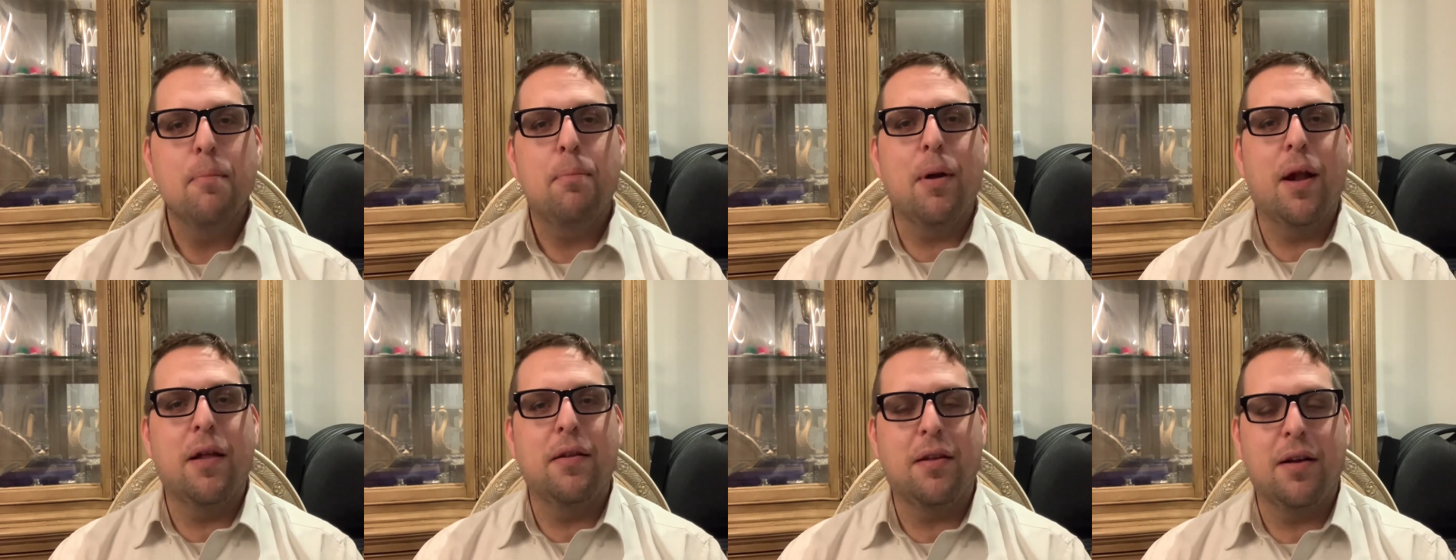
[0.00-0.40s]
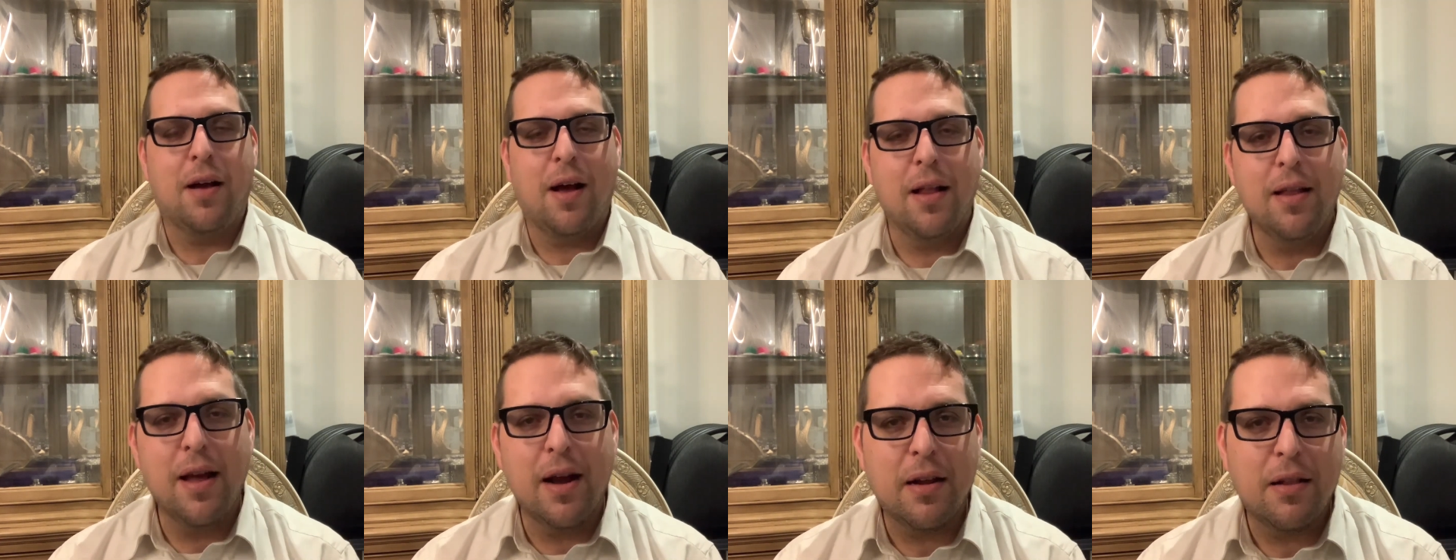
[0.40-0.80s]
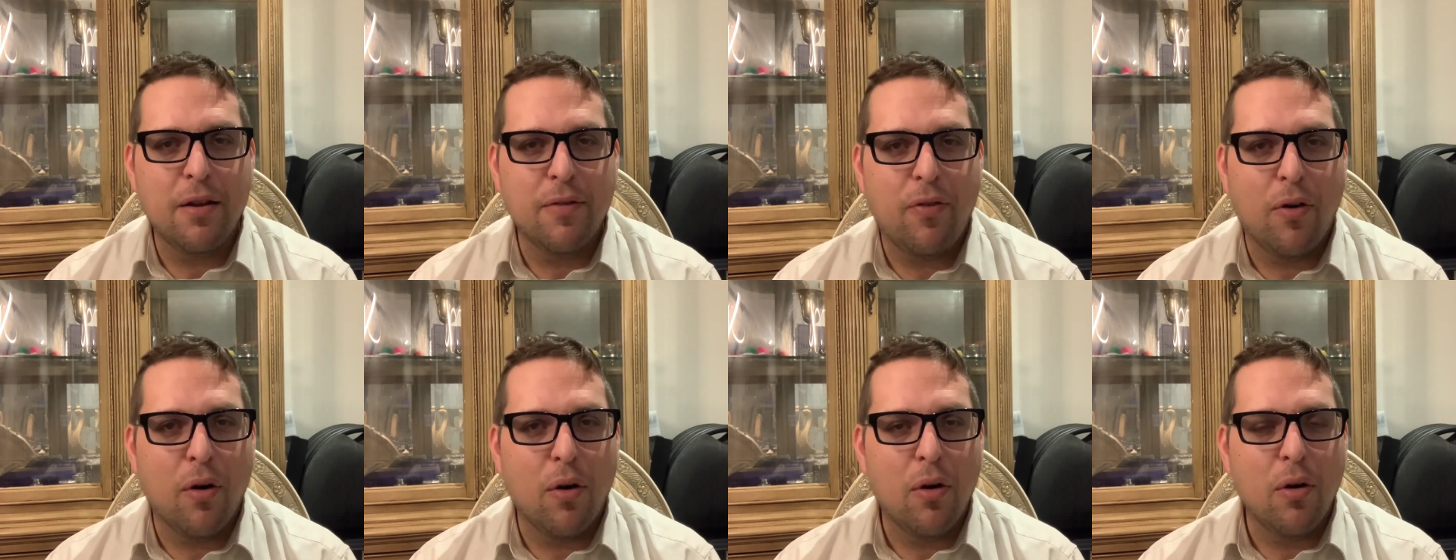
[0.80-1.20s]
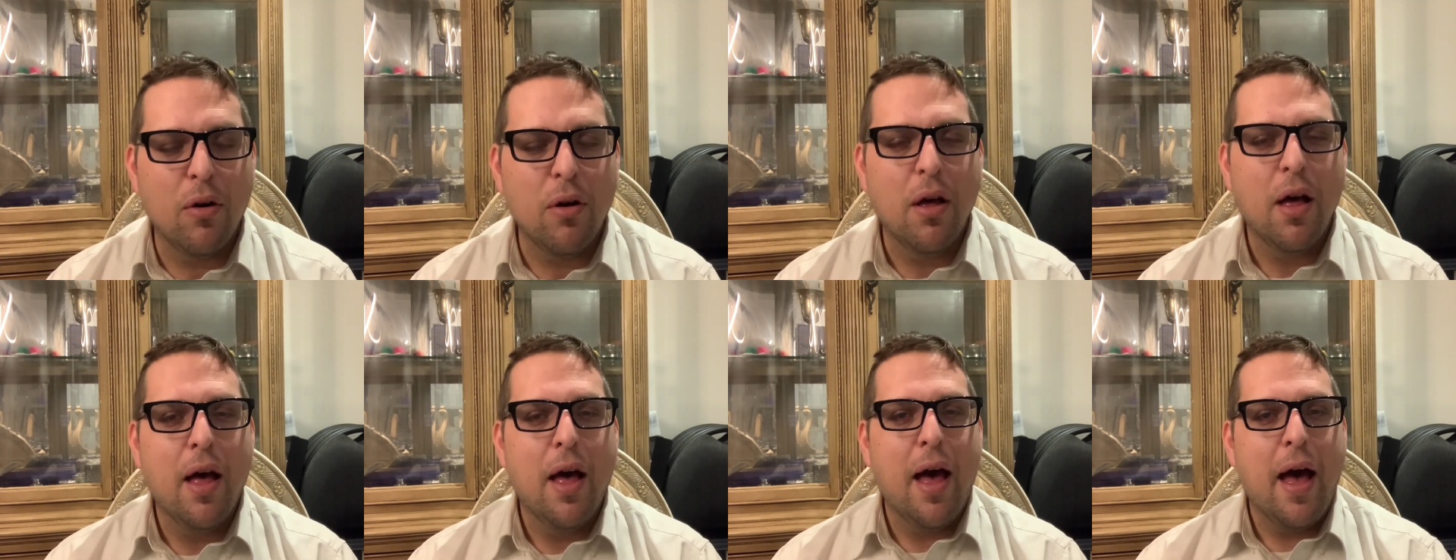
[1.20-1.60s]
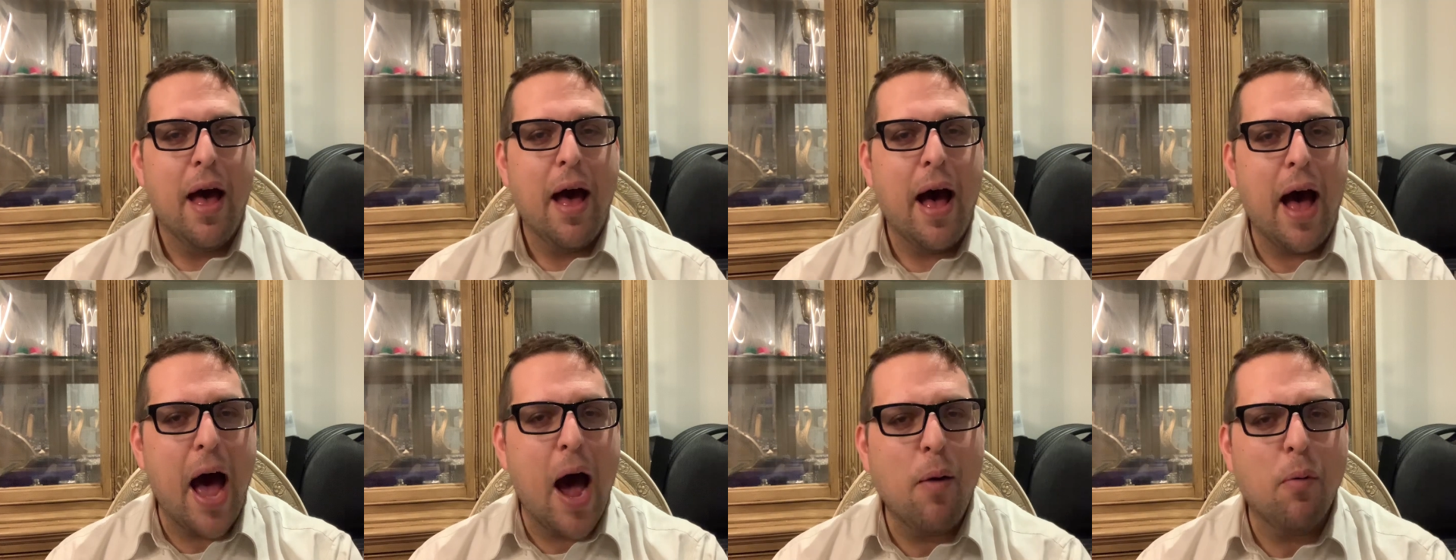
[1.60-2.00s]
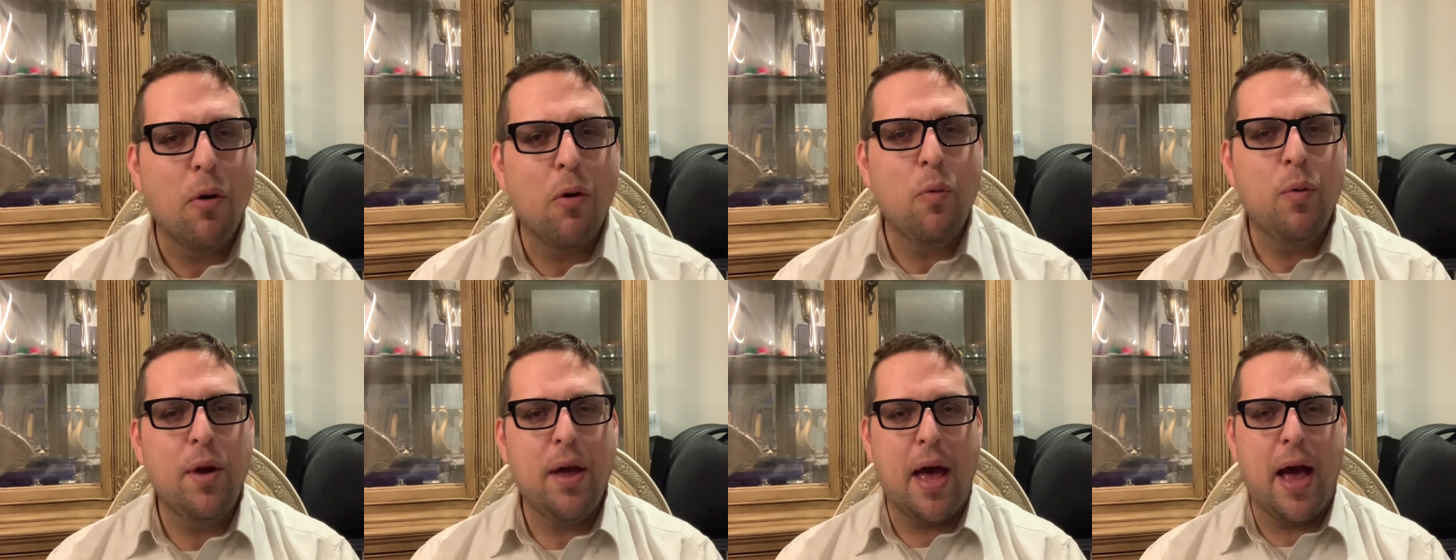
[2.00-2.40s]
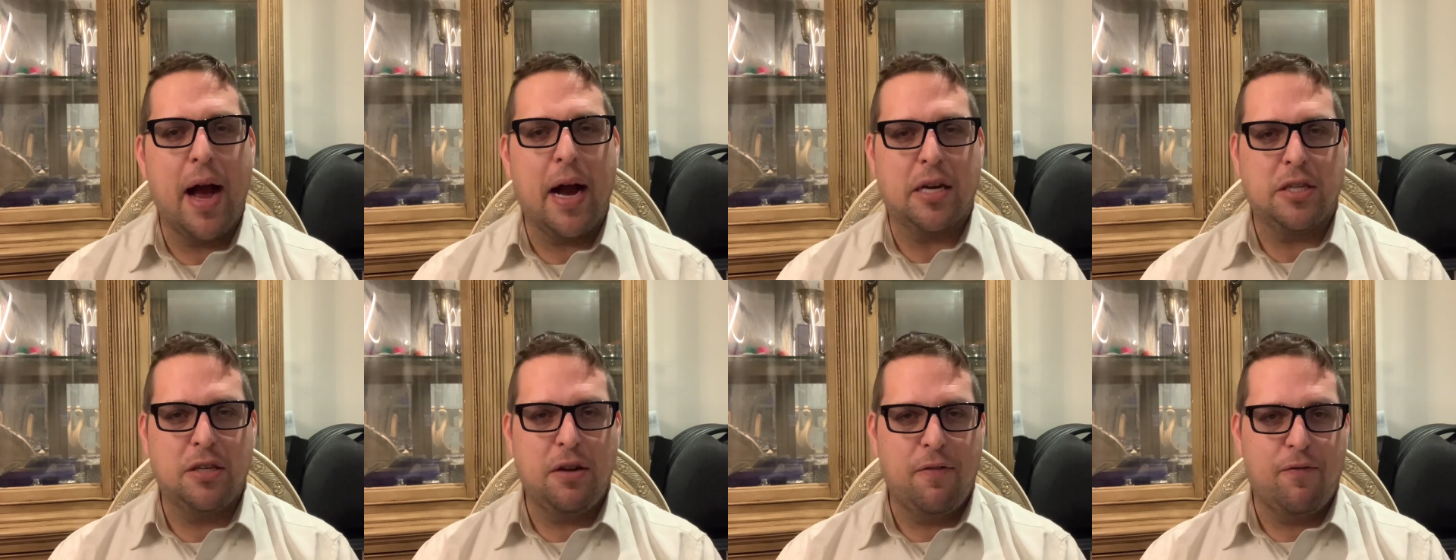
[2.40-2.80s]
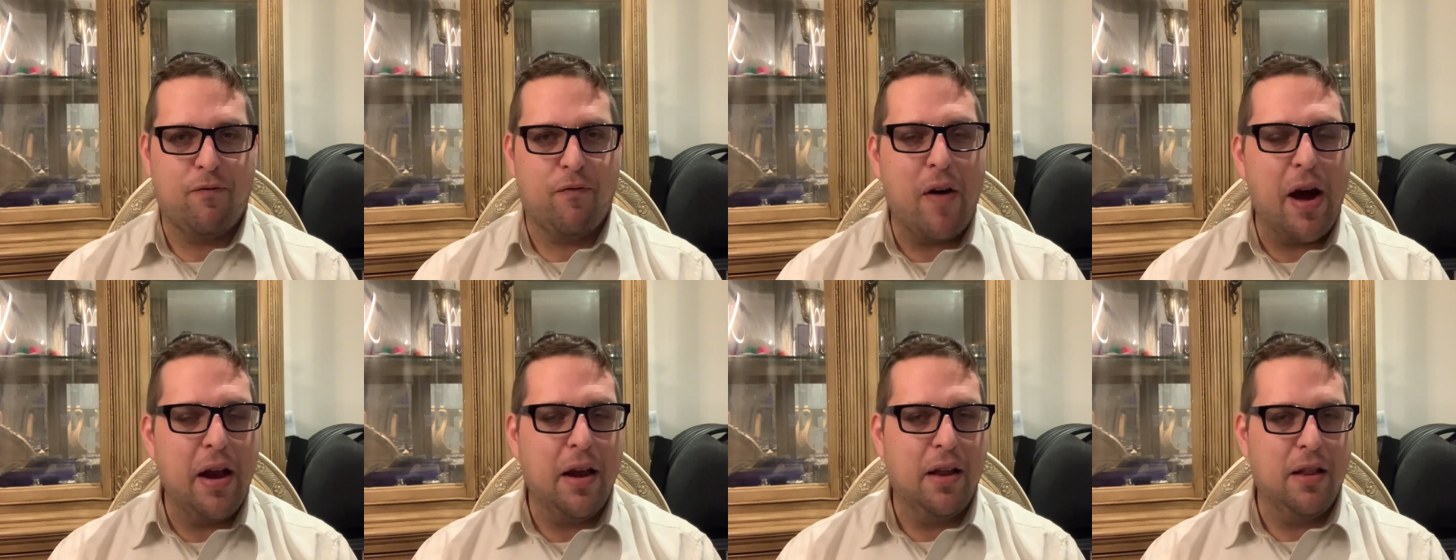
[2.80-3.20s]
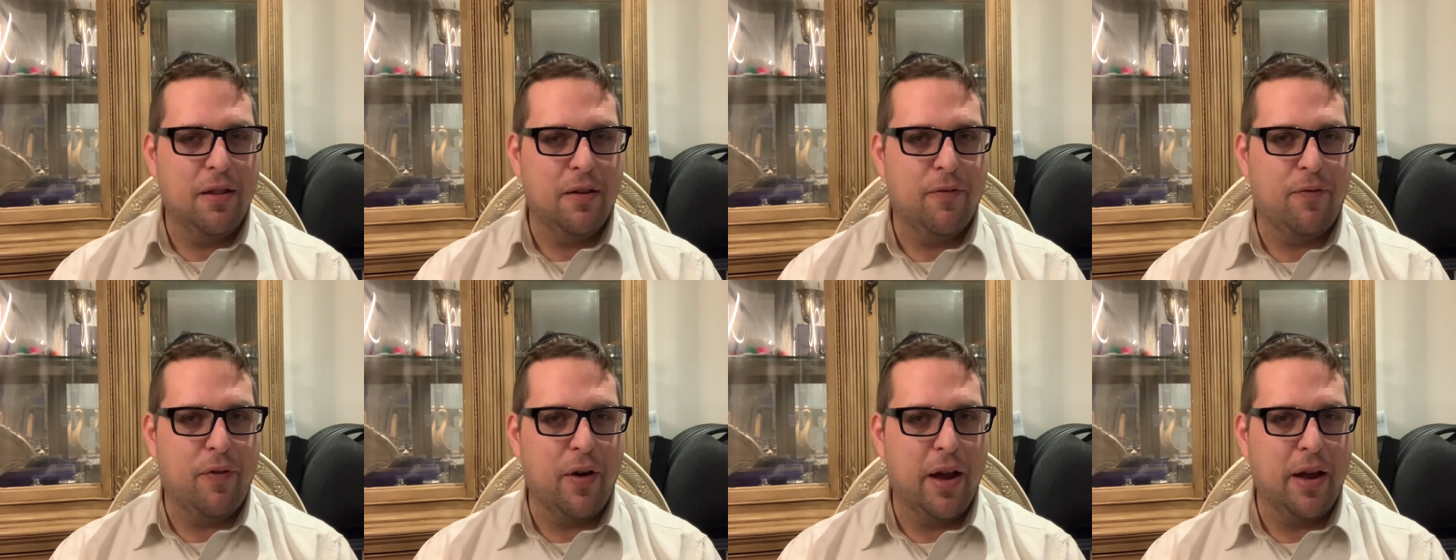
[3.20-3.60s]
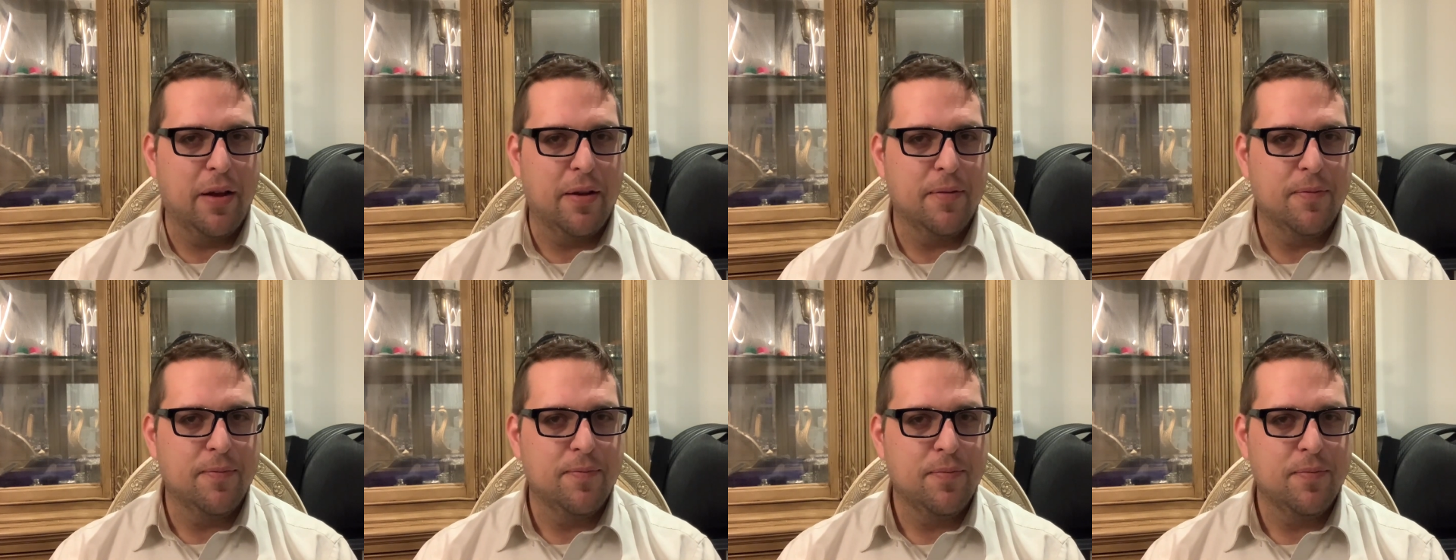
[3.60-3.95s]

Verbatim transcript: But as a collective whole, how are we actually fighting the fight?